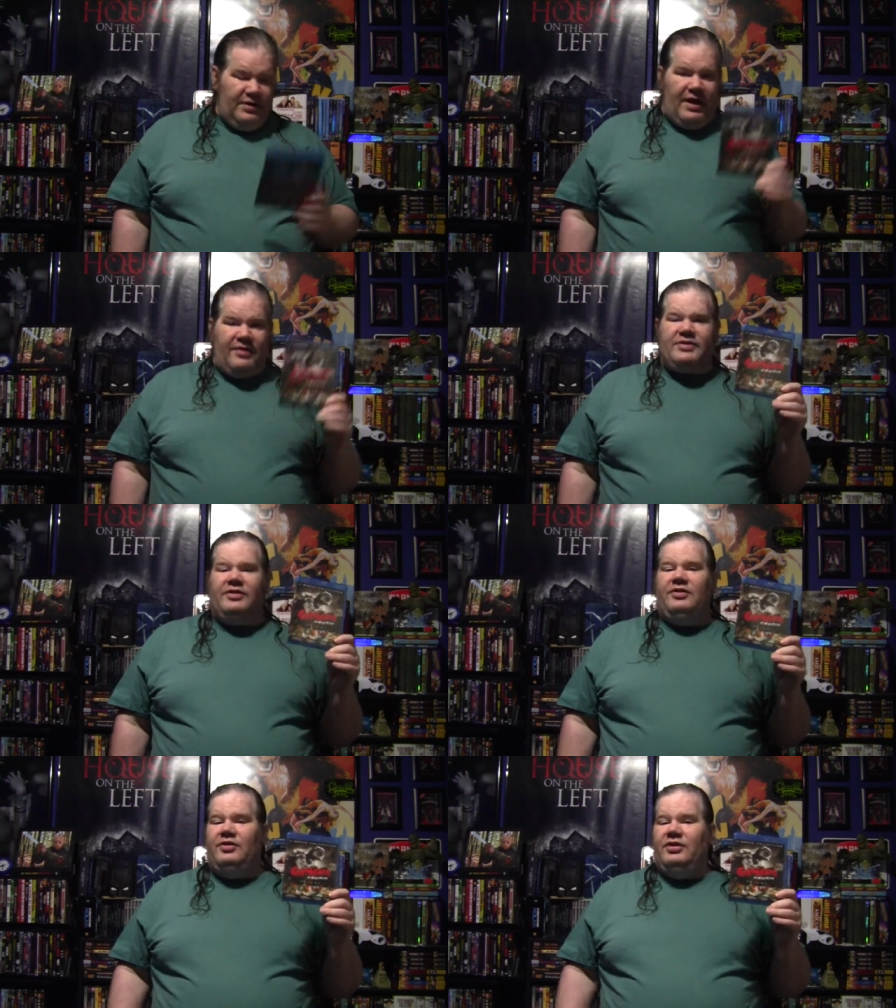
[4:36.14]
How's it
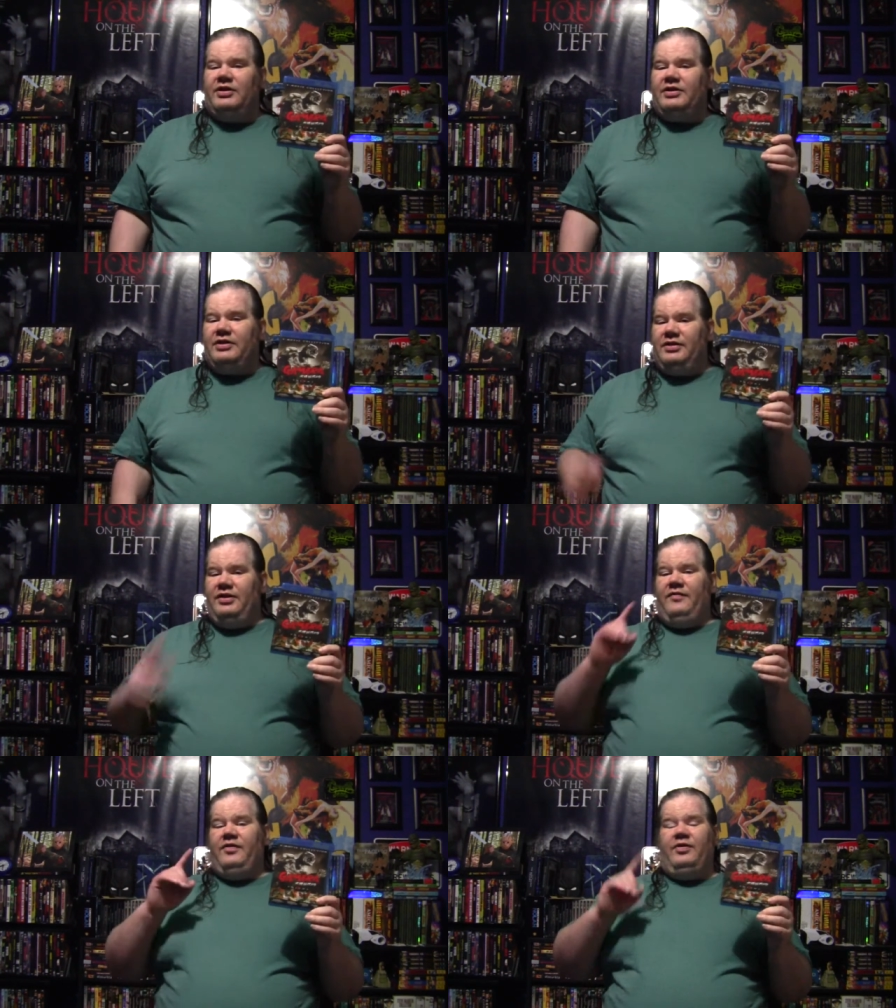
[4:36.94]
look?
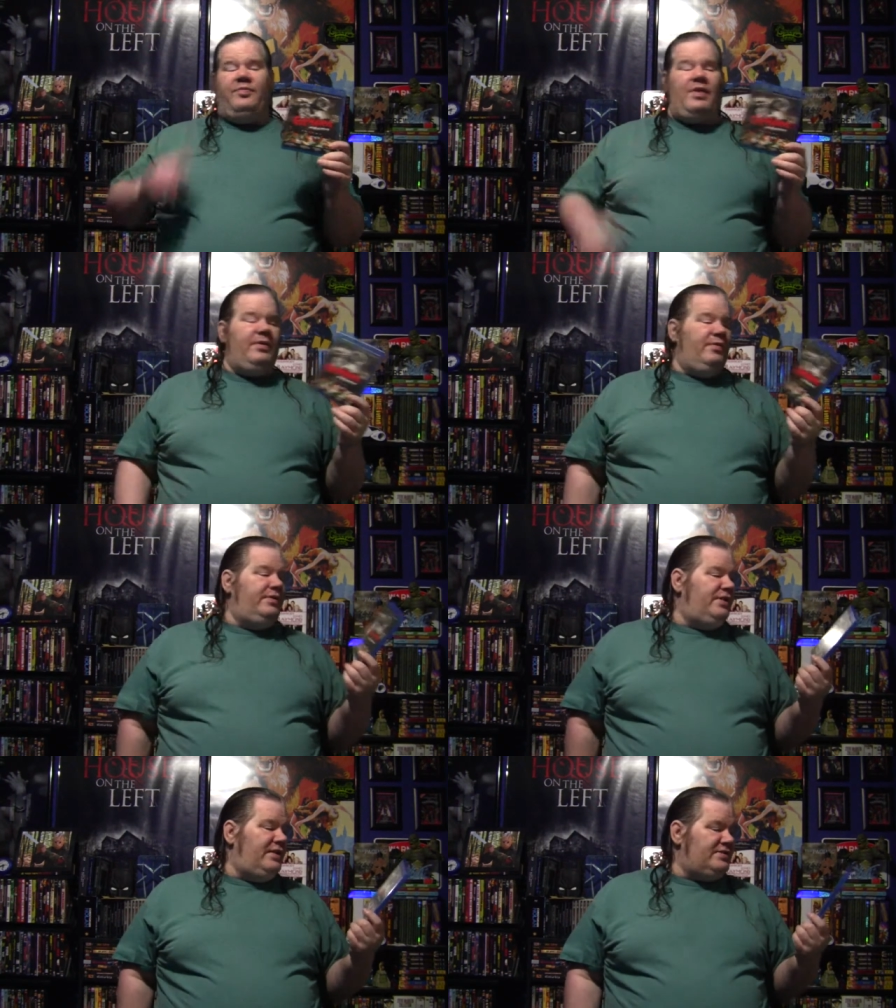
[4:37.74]
If you're probably
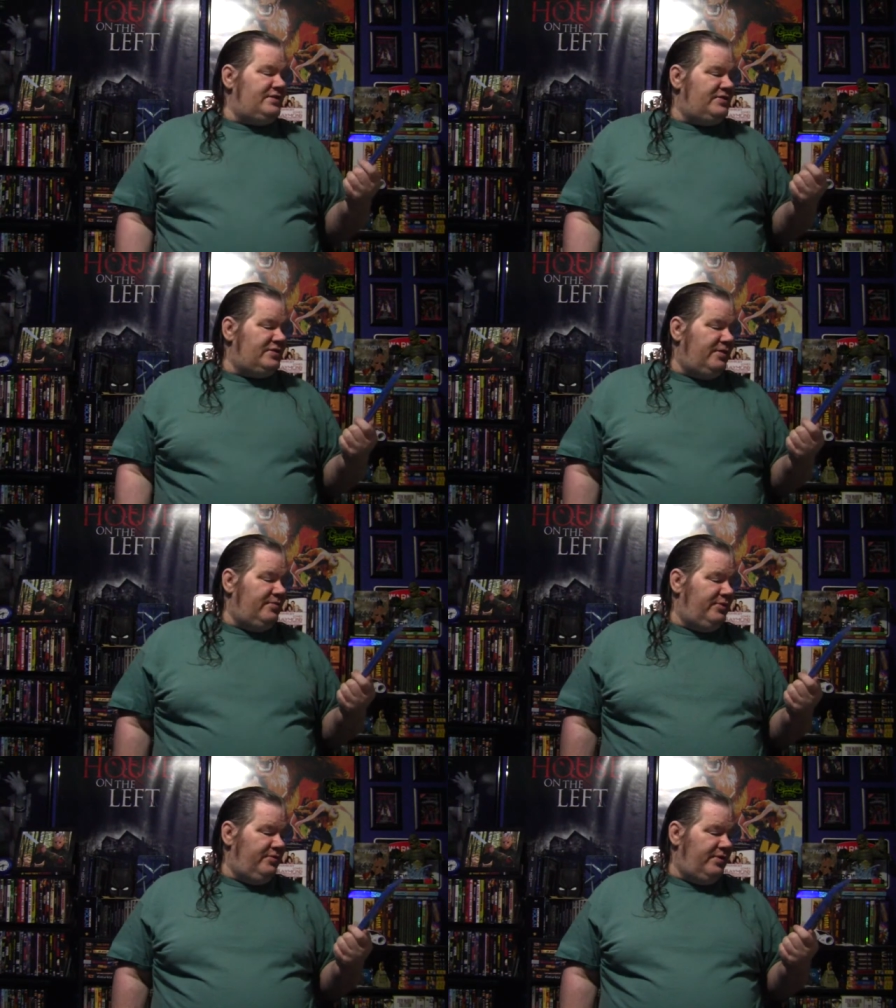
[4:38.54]
wondering that, since it's
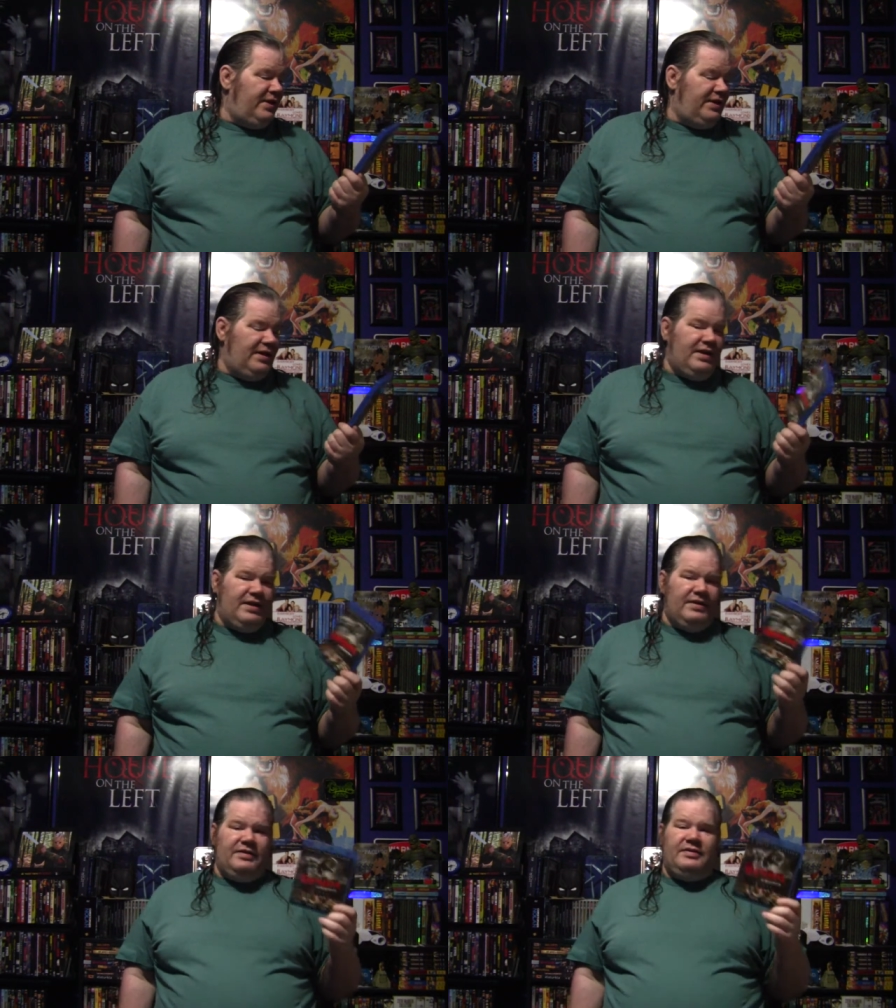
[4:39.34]
on Blu-ray,
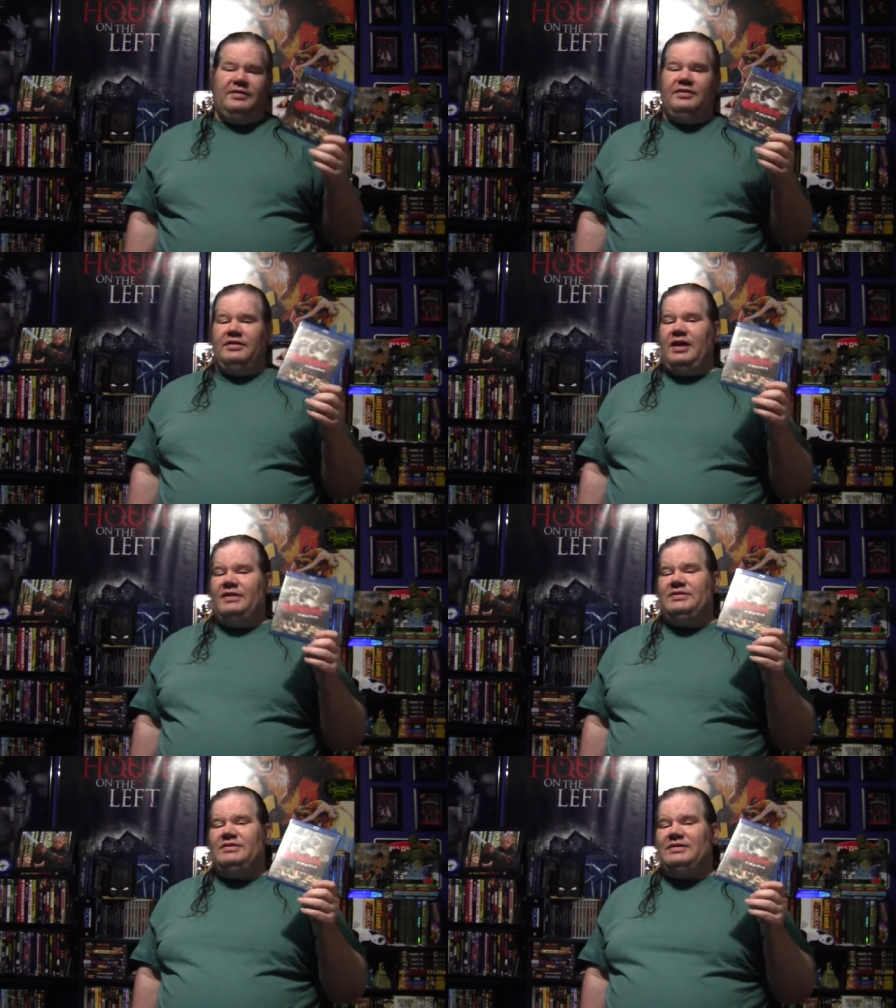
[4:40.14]
and I
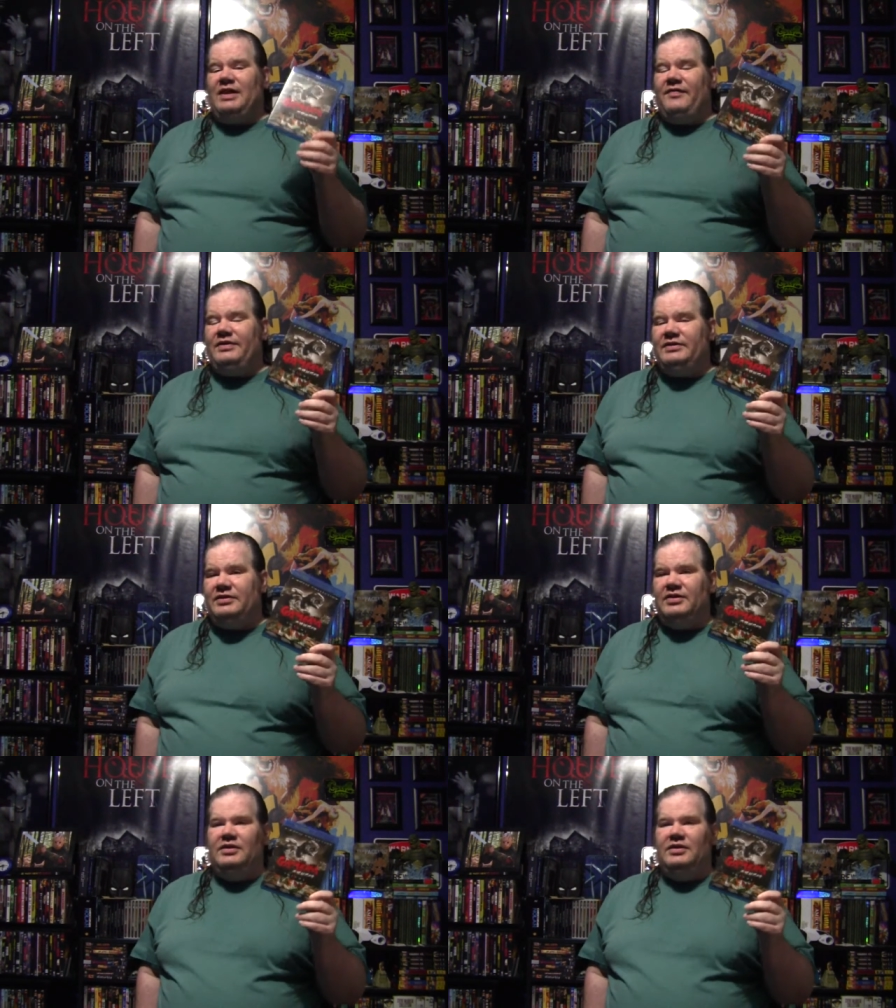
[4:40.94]
just love it.